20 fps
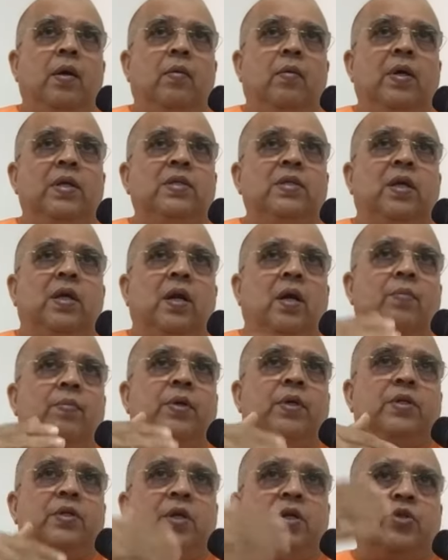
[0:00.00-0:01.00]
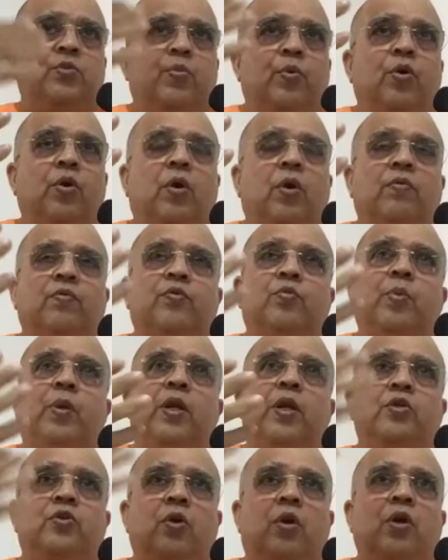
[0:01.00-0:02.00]
When Sri Ramakrishna spoke of
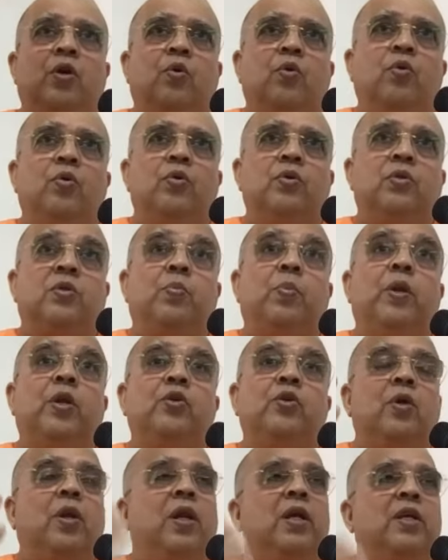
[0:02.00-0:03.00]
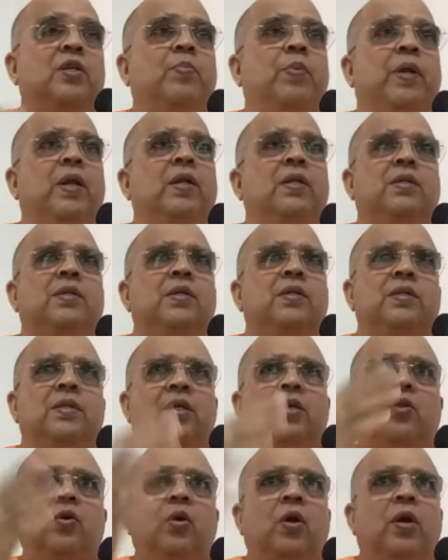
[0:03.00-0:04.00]
spiritual truth, spiritual experiences,
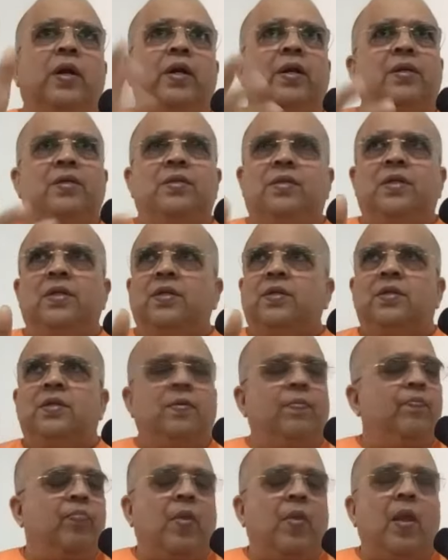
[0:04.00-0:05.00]
he thought it is just,